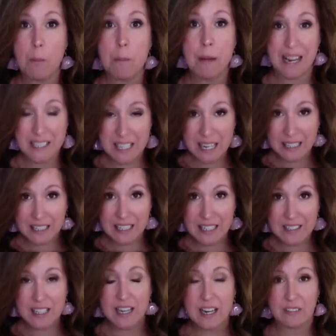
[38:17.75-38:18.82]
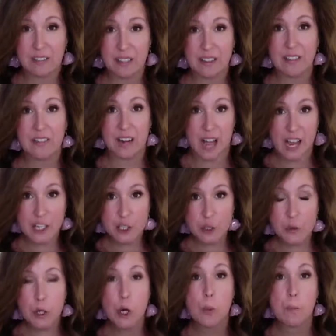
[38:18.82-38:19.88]
my techniques and everything that I
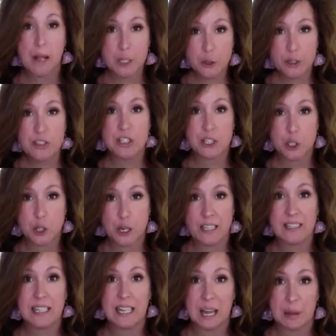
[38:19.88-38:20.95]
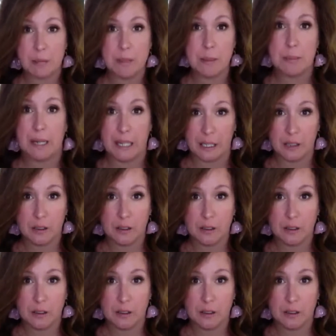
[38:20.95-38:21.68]
do and all my tricks of the trade that get me money.